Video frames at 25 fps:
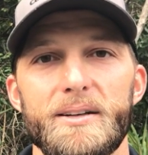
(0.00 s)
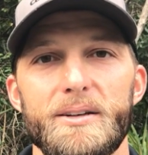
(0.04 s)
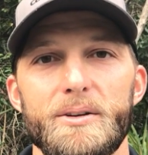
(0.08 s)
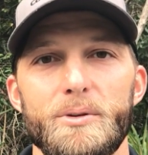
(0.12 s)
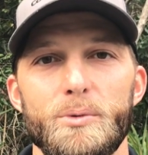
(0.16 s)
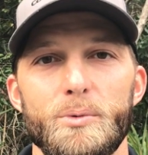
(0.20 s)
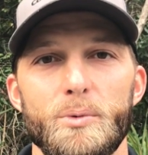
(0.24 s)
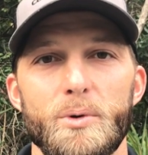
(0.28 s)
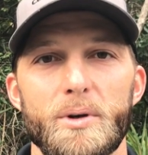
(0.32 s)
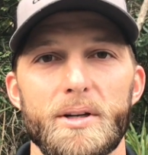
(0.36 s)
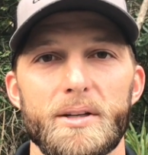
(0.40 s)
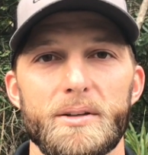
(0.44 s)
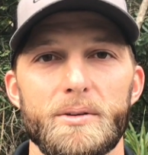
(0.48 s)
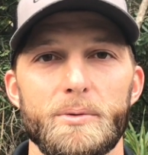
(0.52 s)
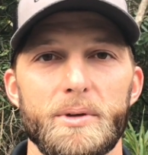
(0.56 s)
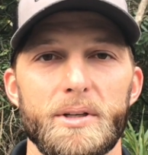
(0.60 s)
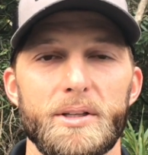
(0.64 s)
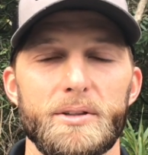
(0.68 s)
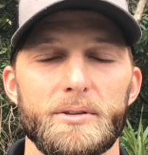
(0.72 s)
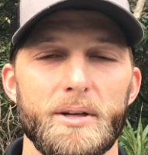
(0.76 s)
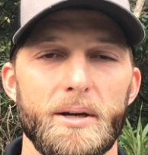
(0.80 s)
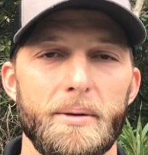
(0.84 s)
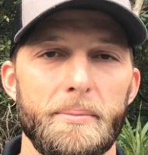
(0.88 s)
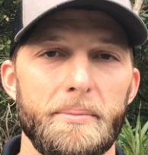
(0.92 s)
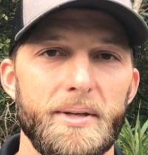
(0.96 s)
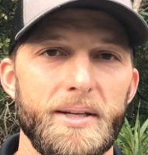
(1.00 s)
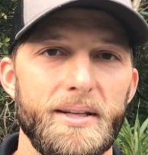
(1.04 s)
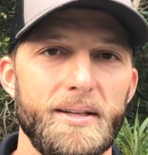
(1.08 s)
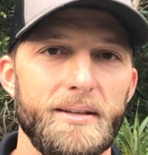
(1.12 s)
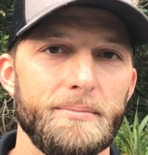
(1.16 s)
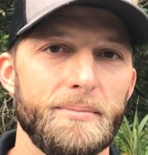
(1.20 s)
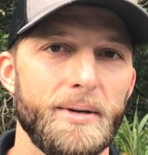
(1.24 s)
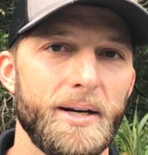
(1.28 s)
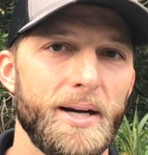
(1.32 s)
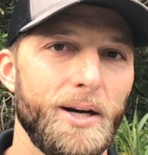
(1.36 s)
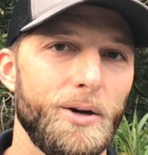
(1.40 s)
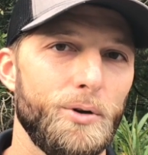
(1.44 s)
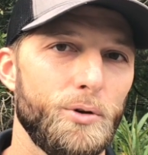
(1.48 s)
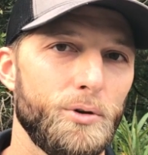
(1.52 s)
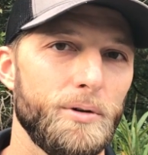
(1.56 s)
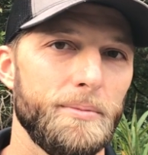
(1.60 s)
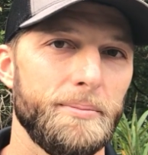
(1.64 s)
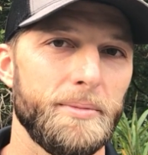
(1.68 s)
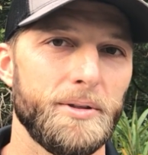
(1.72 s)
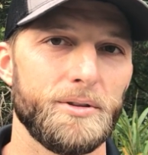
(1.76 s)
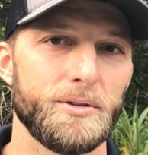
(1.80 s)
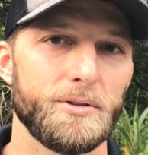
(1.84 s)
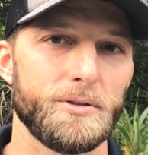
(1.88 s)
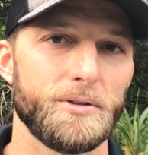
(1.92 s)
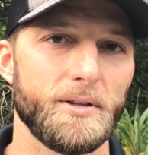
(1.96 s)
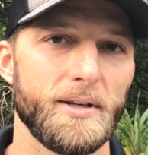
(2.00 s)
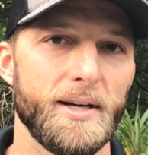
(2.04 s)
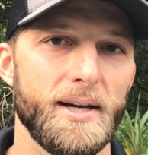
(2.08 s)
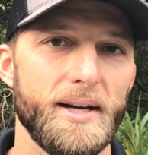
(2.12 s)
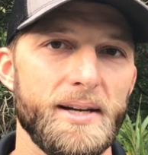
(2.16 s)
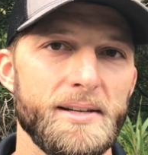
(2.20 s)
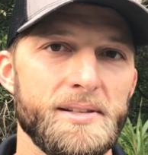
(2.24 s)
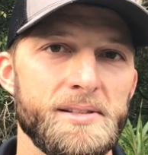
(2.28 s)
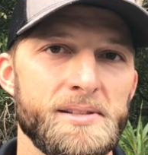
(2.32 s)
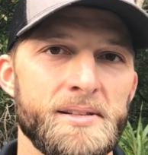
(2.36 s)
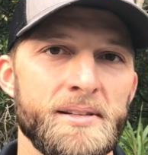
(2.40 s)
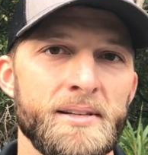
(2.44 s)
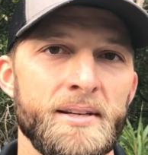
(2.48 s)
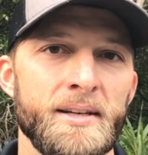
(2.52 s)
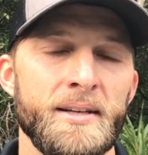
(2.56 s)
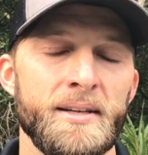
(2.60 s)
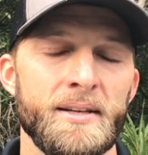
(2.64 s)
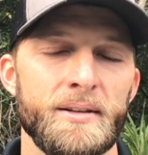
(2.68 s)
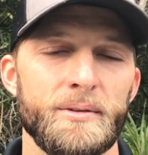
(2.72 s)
What do I mean by ornamental grass?